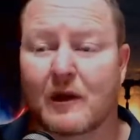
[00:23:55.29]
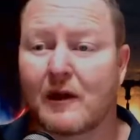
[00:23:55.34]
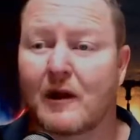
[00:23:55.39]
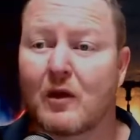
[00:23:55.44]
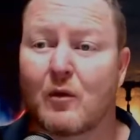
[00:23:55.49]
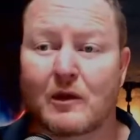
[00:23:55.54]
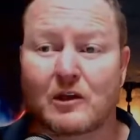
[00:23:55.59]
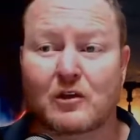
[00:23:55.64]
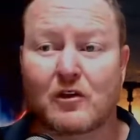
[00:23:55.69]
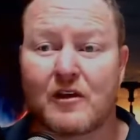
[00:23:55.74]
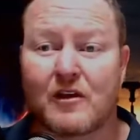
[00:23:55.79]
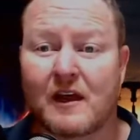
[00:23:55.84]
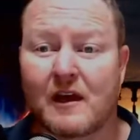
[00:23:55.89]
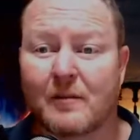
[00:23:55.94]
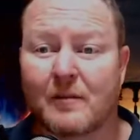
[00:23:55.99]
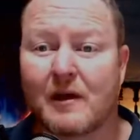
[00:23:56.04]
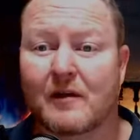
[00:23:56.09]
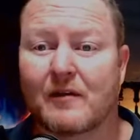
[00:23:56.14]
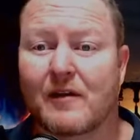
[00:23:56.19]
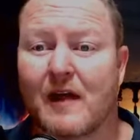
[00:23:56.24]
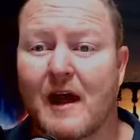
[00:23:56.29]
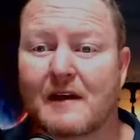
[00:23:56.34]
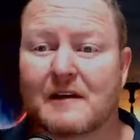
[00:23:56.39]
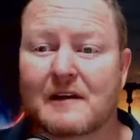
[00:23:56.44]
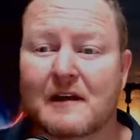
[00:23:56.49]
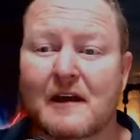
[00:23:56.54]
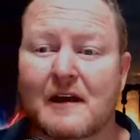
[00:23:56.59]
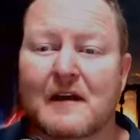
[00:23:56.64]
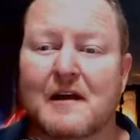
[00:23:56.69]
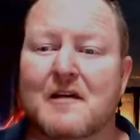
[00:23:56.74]
I don't know what you think about
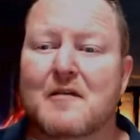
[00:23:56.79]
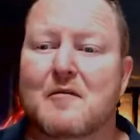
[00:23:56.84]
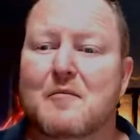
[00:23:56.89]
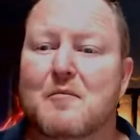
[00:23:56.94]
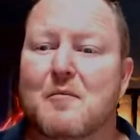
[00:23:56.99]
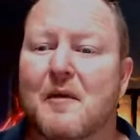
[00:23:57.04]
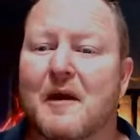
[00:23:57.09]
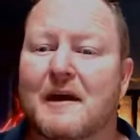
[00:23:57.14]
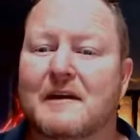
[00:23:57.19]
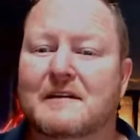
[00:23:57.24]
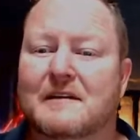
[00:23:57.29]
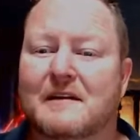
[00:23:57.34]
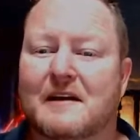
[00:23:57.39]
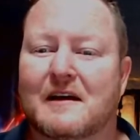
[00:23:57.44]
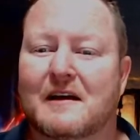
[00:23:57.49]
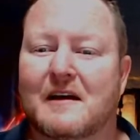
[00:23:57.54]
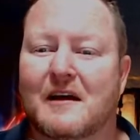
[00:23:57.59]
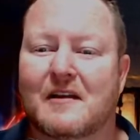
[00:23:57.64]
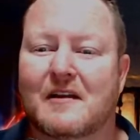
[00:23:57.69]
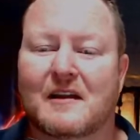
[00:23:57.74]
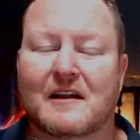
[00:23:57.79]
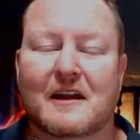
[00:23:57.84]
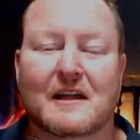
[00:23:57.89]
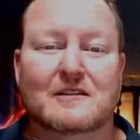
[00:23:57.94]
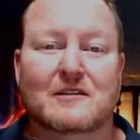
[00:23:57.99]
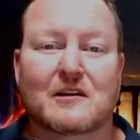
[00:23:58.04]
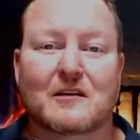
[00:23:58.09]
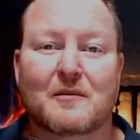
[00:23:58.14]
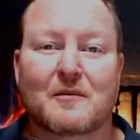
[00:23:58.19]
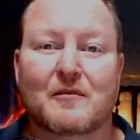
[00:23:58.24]
that, but uh, I think
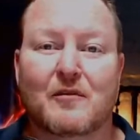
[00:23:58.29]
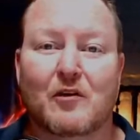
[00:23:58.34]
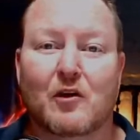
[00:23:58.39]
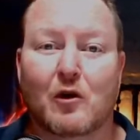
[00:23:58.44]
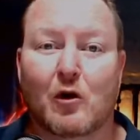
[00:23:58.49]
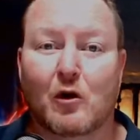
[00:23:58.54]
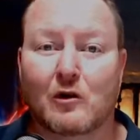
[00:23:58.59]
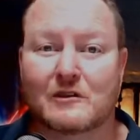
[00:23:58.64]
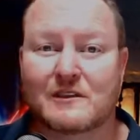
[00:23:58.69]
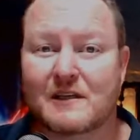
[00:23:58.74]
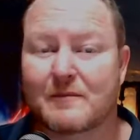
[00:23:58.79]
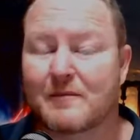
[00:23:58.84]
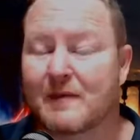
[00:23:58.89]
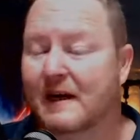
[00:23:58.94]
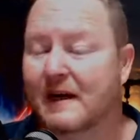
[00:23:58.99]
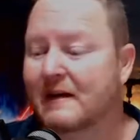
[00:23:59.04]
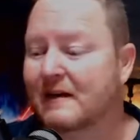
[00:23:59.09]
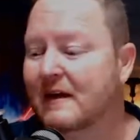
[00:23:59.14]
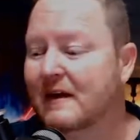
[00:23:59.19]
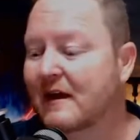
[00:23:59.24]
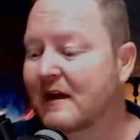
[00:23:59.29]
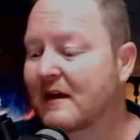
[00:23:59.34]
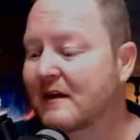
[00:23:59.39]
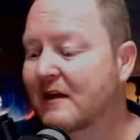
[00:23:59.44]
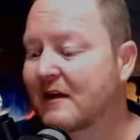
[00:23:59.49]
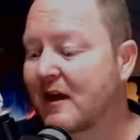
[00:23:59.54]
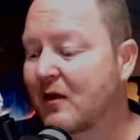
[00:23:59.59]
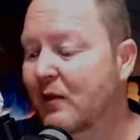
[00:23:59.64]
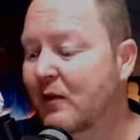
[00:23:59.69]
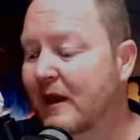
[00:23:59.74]
that's going to be very awesome. And uh,
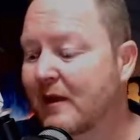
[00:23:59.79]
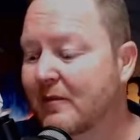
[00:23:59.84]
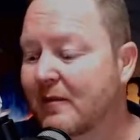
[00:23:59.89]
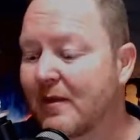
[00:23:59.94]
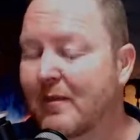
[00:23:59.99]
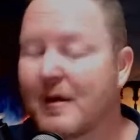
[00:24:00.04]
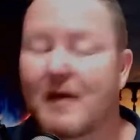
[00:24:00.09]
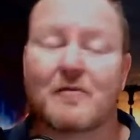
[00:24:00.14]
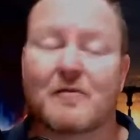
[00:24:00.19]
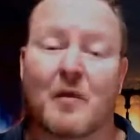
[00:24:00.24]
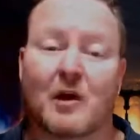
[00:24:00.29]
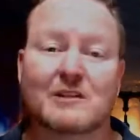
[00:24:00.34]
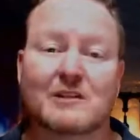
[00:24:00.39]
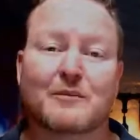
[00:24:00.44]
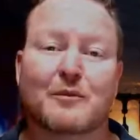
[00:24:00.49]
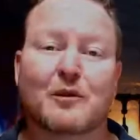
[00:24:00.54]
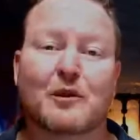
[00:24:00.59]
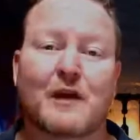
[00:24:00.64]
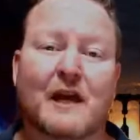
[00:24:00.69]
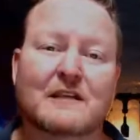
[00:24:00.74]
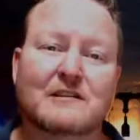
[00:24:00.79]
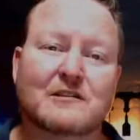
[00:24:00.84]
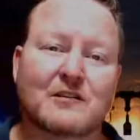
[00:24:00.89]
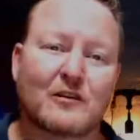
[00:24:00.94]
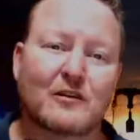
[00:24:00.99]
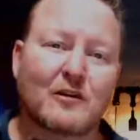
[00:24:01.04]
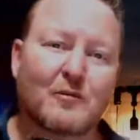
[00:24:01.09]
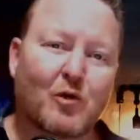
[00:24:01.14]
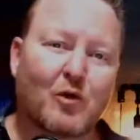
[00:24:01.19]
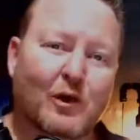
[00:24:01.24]
you know, we can maybe have multiple guests on the